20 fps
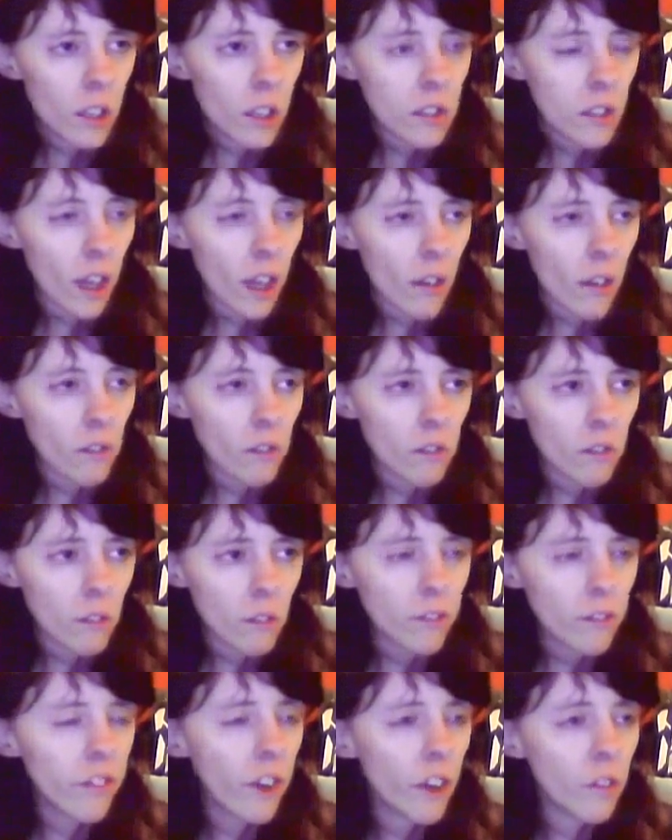So
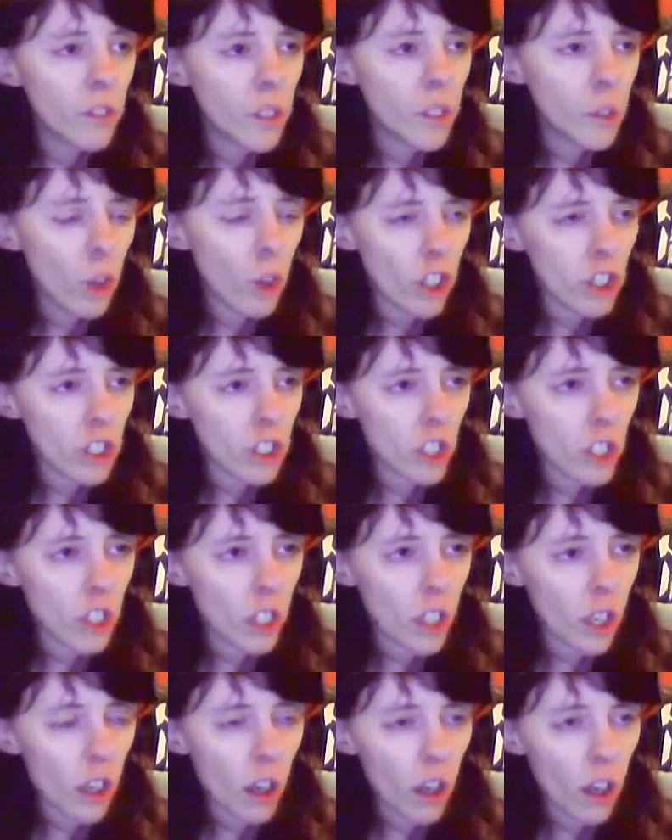if I rewatch it,
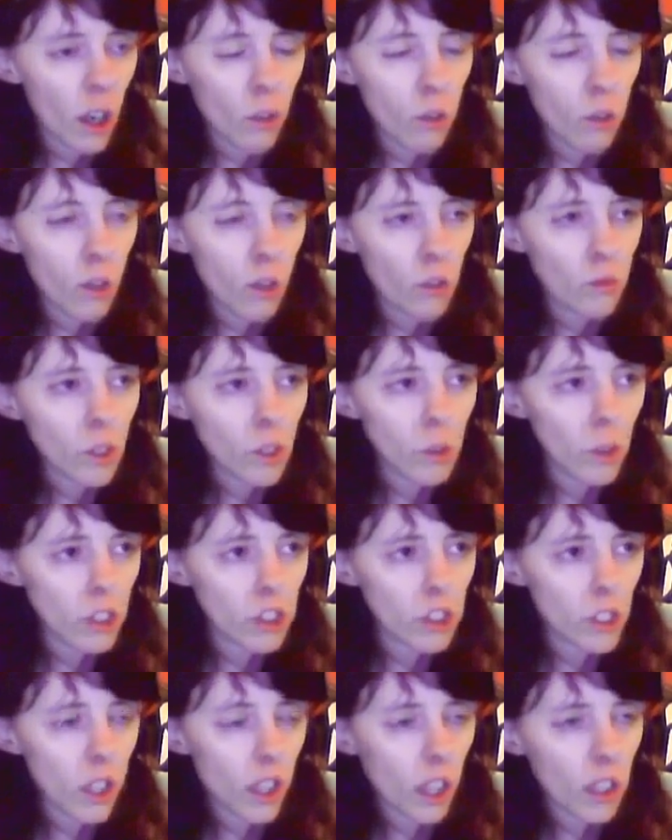I won't
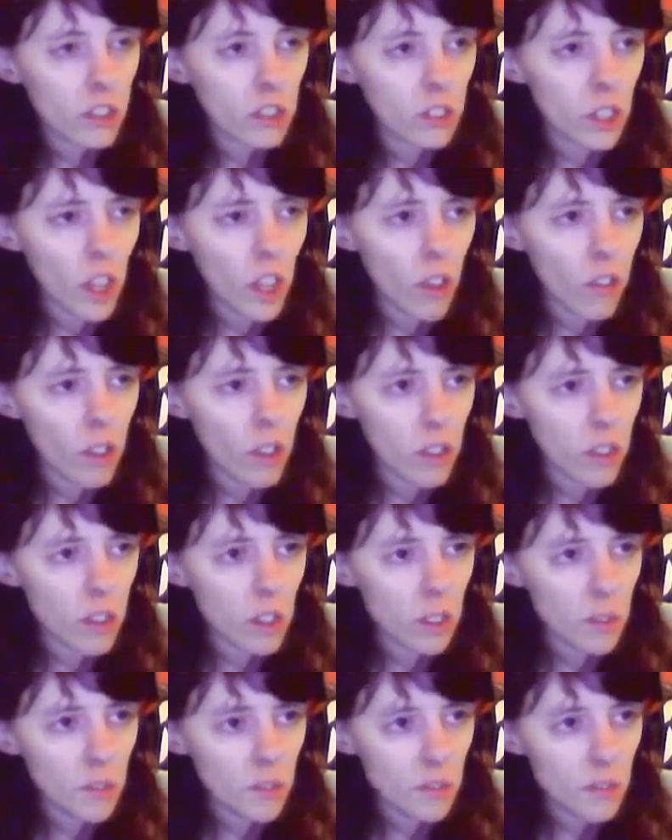rewatch the last series.